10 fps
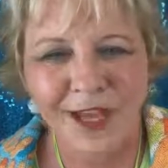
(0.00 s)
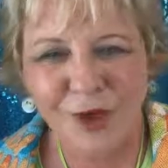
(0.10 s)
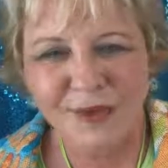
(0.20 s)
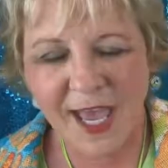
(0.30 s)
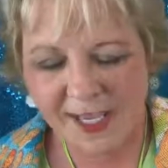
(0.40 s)

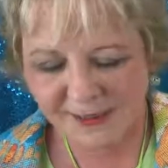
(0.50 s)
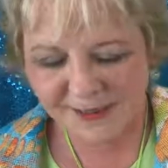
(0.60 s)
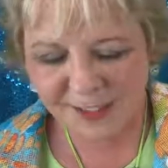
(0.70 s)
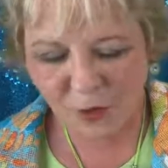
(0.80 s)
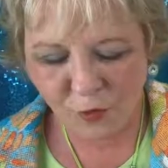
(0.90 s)
Okay,
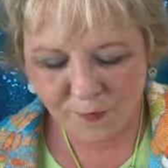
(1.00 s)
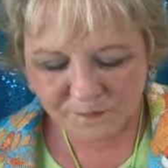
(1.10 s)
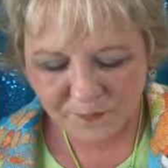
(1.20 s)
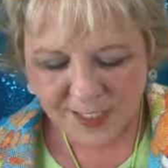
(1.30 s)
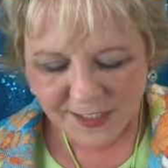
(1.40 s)
so
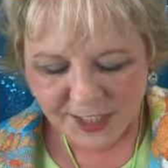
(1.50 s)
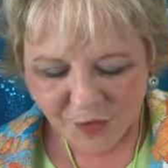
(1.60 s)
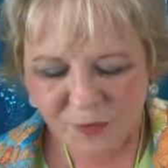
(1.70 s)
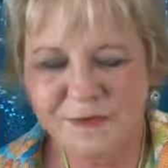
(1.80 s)
do you